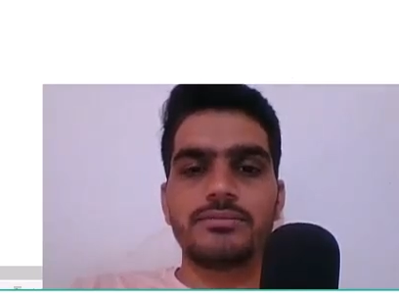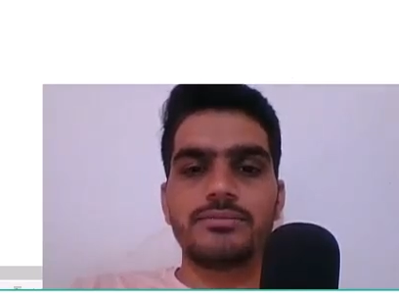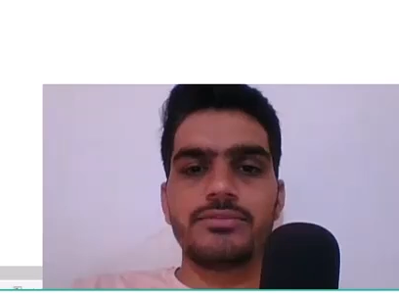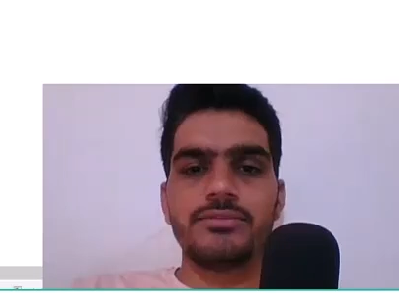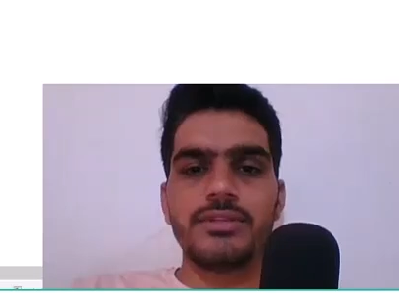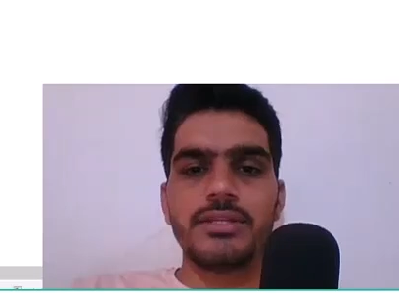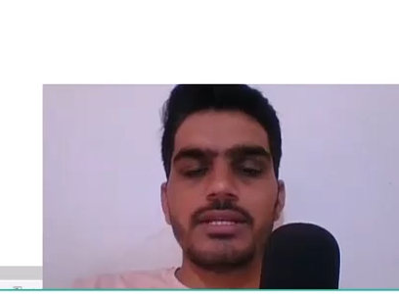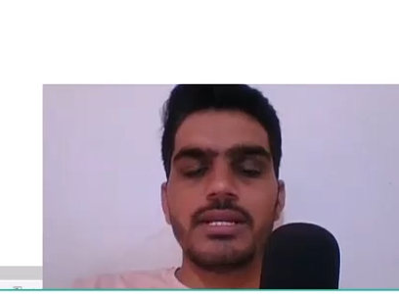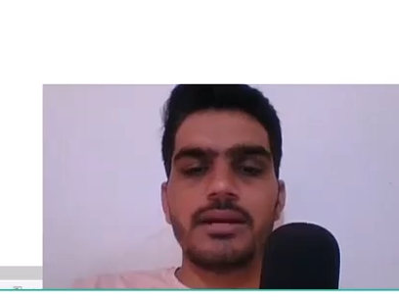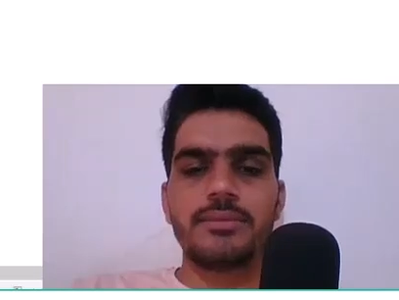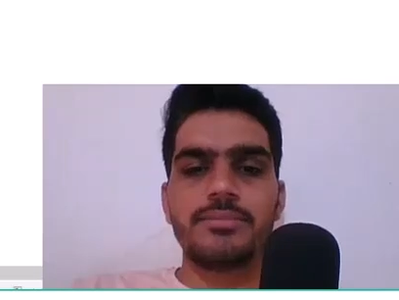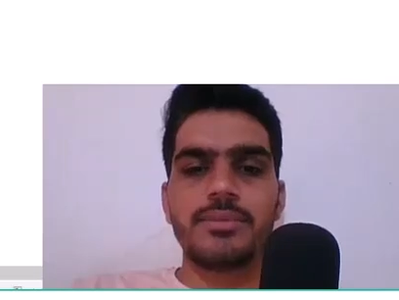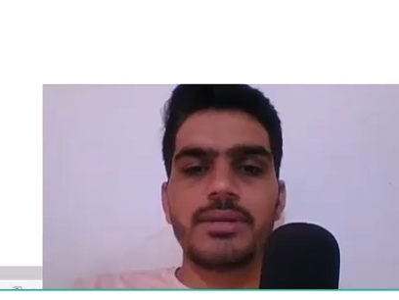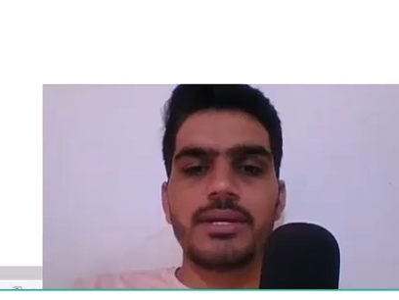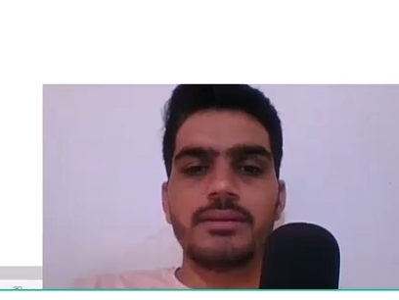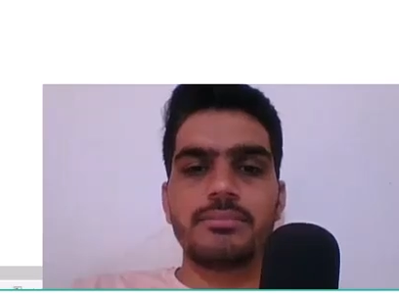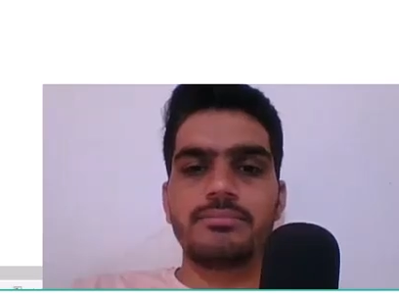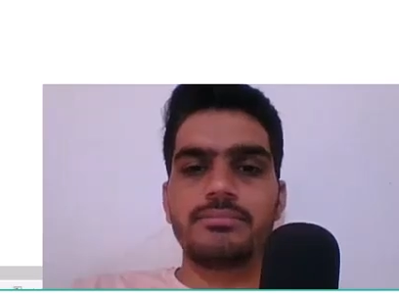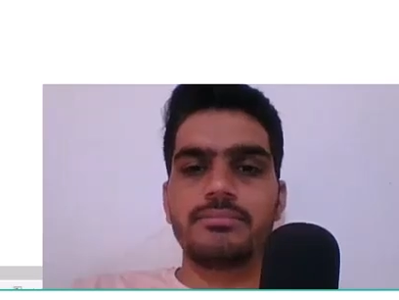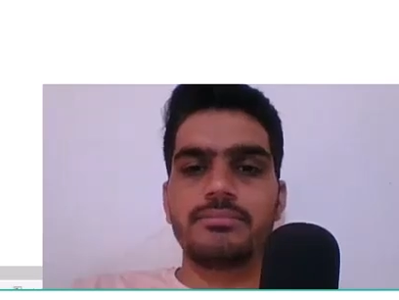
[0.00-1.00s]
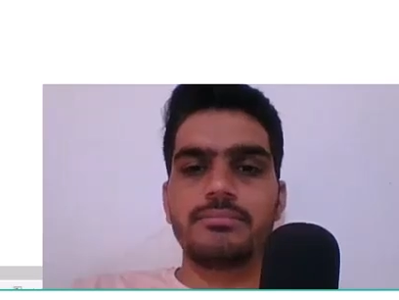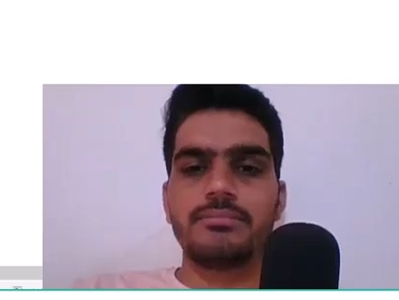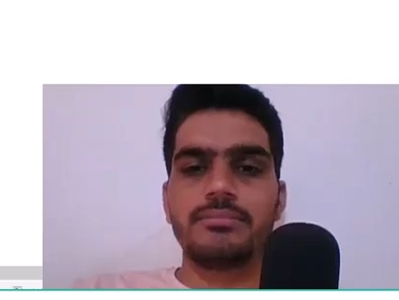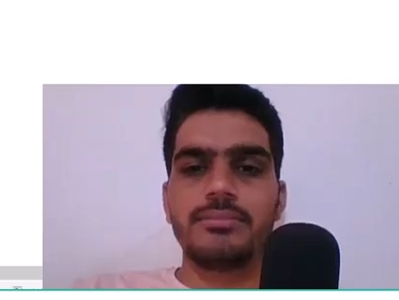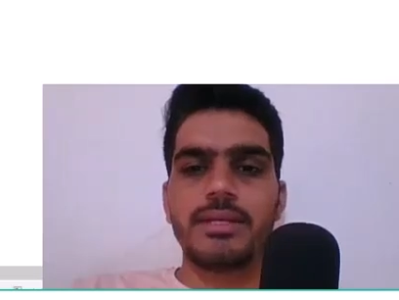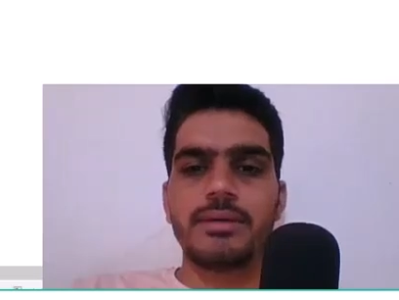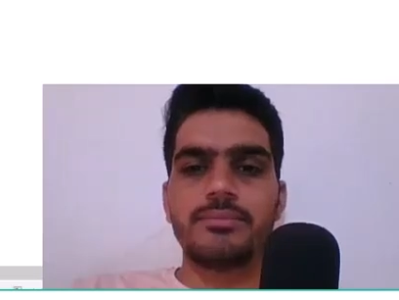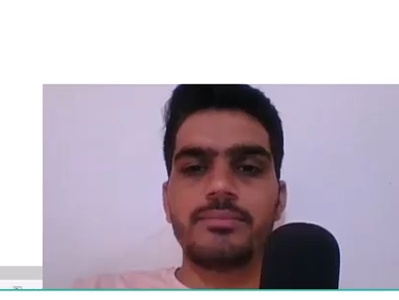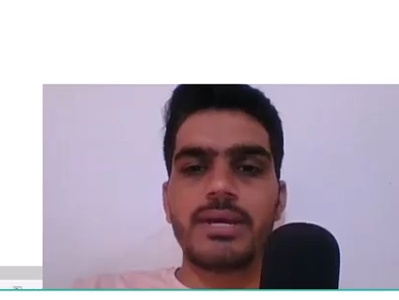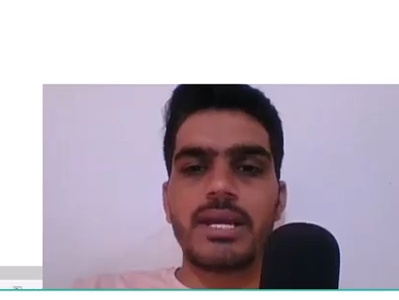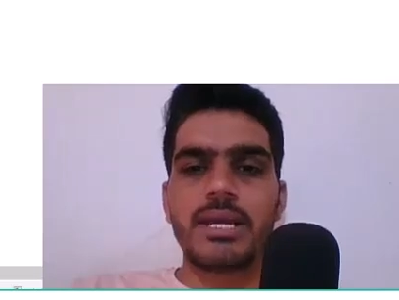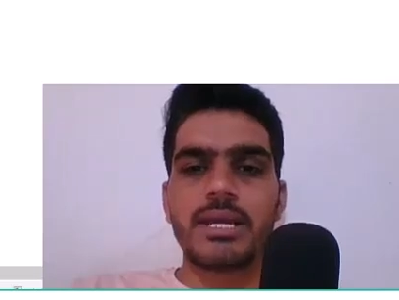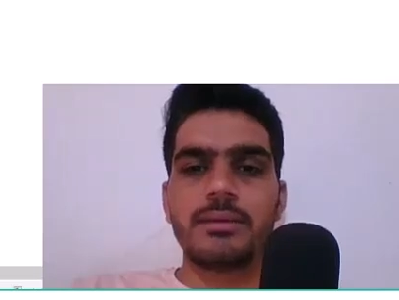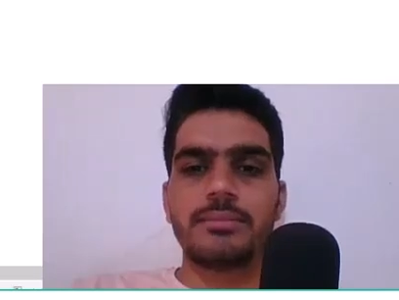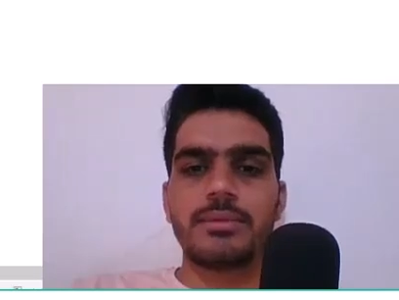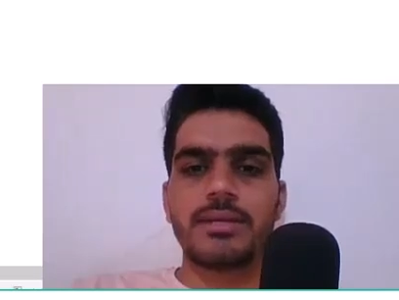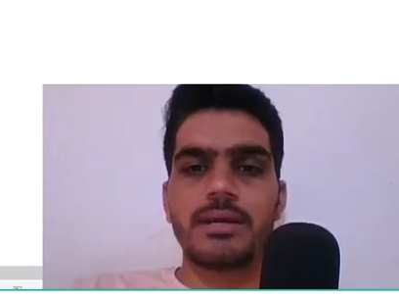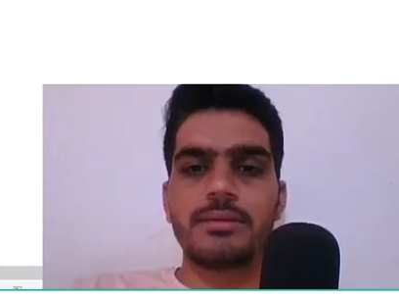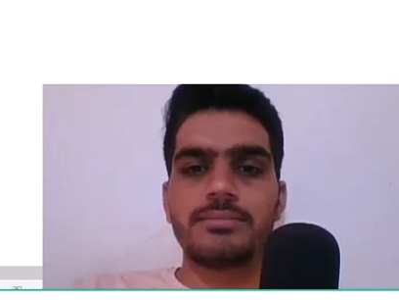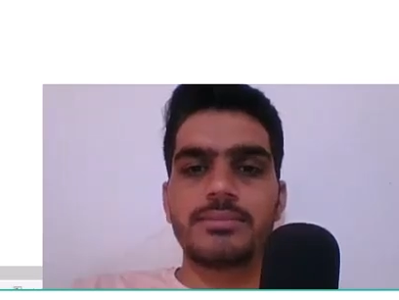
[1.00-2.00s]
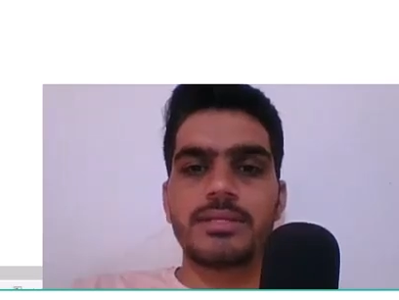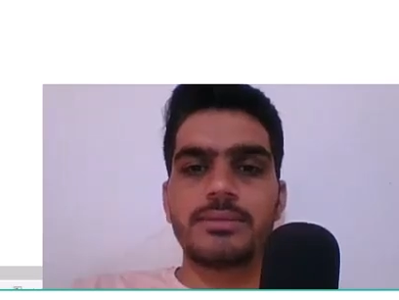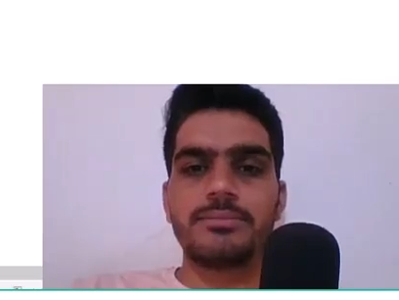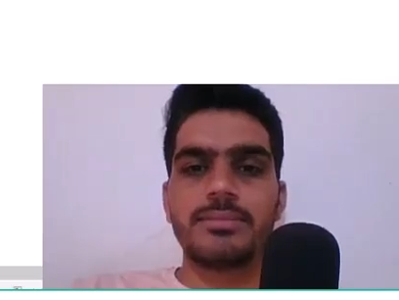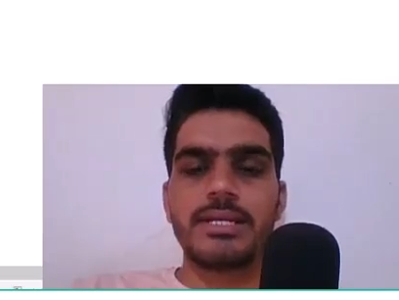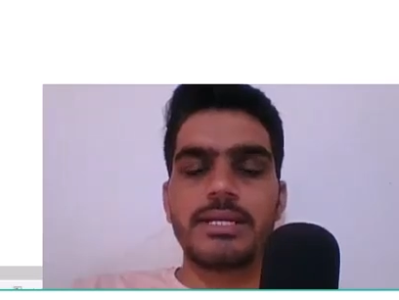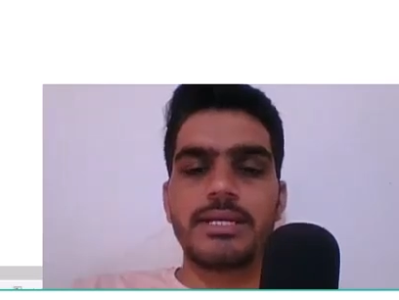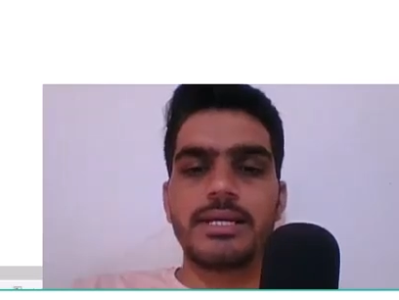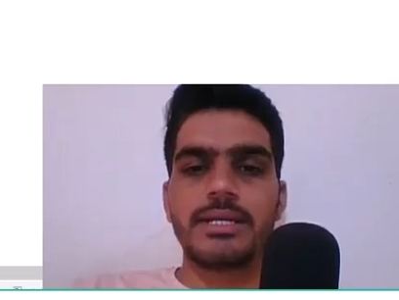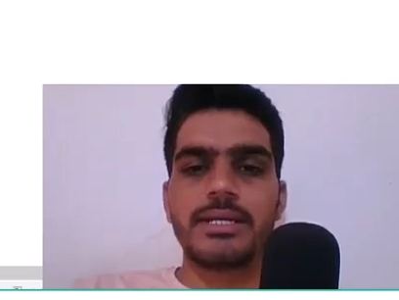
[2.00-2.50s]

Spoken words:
named Backup. You will have to create